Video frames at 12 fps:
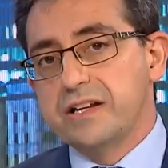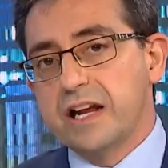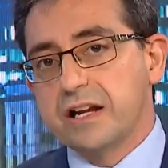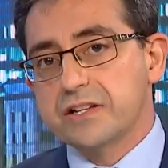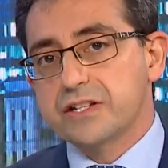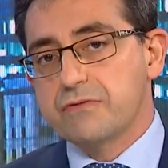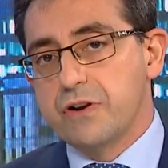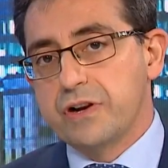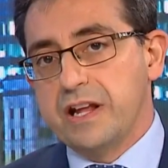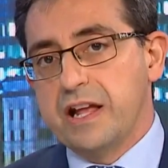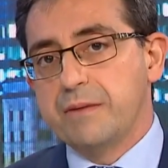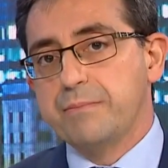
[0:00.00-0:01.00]
Nicholas
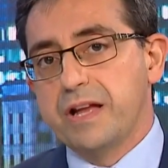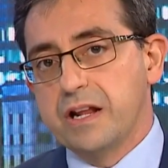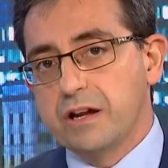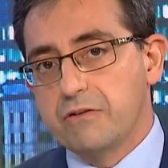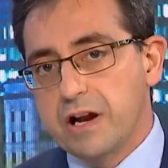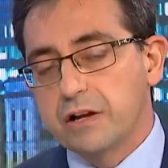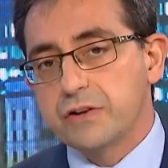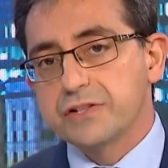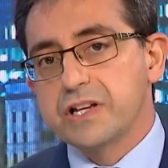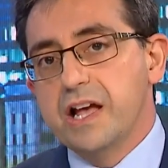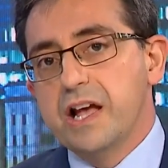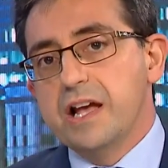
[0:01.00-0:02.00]
Cerroni and Peter
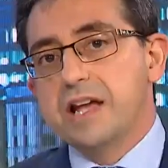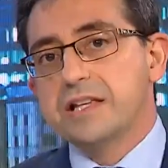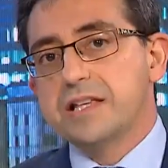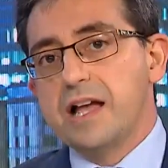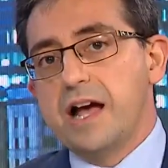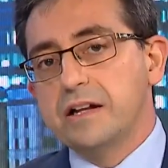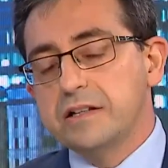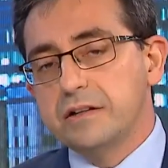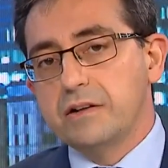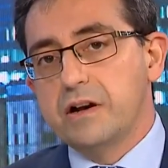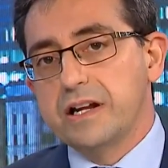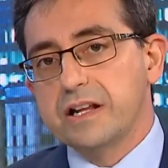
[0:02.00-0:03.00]
Garangalos, is they're
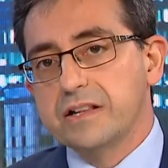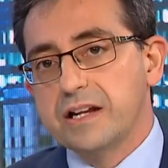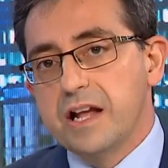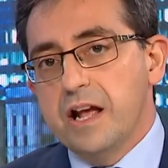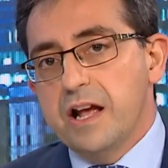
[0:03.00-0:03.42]
underlining that